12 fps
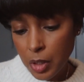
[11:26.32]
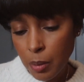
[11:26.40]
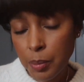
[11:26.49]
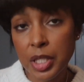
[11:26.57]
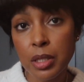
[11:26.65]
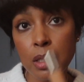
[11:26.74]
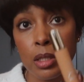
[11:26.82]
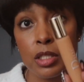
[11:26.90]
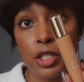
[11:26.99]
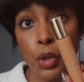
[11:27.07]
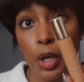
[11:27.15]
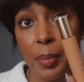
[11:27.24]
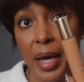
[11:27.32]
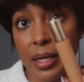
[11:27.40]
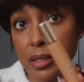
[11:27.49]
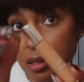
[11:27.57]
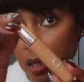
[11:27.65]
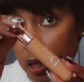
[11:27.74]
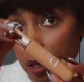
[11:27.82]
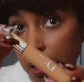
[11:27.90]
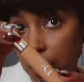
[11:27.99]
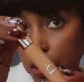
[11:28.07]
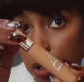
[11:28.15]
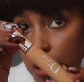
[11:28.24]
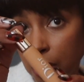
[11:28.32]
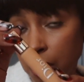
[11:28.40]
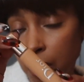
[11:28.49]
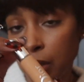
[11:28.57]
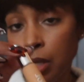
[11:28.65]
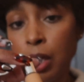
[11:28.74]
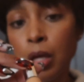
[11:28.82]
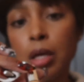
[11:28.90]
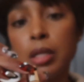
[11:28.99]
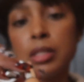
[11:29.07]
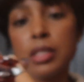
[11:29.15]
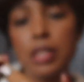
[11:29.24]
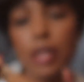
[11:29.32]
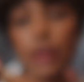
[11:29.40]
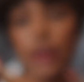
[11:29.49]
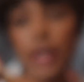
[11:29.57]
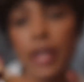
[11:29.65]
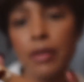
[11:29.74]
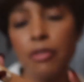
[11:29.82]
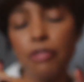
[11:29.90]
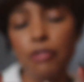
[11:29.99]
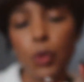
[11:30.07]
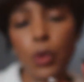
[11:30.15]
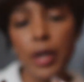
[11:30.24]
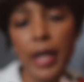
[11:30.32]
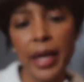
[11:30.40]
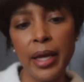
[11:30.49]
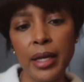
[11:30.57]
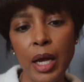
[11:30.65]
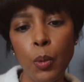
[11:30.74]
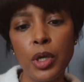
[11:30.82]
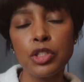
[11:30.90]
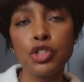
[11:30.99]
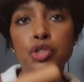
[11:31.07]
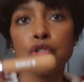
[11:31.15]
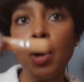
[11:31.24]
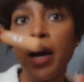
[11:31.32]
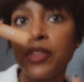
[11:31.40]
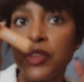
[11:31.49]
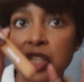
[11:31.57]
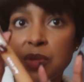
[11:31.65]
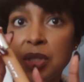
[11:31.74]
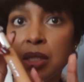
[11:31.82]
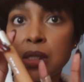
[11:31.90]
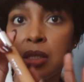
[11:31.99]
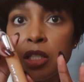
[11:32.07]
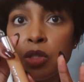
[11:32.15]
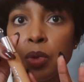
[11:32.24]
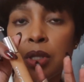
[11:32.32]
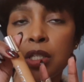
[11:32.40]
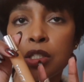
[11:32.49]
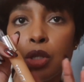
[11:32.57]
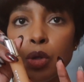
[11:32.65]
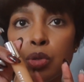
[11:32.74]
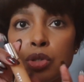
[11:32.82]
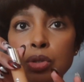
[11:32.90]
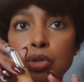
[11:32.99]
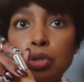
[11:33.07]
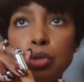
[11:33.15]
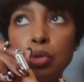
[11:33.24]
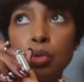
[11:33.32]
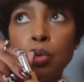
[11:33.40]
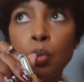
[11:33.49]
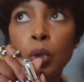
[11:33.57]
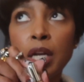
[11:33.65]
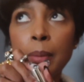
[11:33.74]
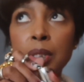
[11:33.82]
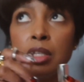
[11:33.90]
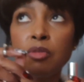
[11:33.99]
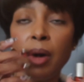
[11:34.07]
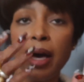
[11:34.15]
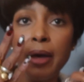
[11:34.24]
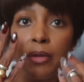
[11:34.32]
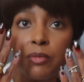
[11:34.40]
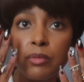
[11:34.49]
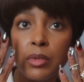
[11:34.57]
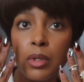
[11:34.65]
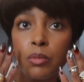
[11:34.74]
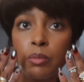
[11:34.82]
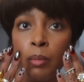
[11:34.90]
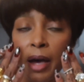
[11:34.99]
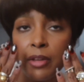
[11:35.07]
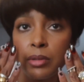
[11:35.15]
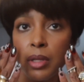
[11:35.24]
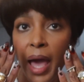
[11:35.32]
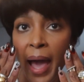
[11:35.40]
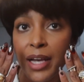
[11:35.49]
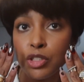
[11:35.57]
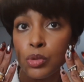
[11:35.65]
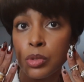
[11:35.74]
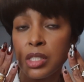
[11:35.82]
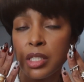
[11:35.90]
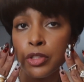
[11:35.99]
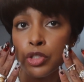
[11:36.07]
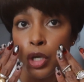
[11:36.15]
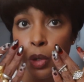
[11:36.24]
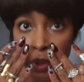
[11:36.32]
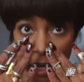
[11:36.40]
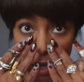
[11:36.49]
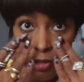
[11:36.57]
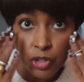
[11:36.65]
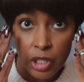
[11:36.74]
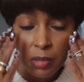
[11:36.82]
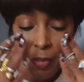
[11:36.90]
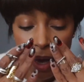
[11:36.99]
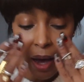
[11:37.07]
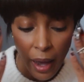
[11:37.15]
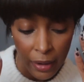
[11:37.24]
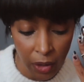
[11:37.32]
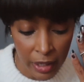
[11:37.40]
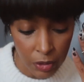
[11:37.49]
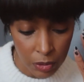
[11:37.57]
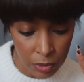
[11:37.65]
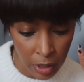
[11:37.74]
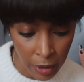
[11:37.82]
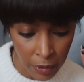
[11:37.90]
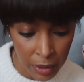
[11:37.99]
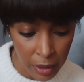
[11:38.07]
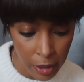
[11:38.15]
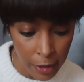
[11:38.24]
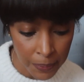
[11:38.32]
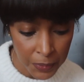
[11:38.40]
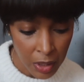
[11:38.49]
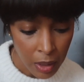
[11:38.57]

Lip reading: But the Dior Backstage concealer in 4N. I wanted to try this because this one is closer to what I believe my actual skin tone, not just my highlight area.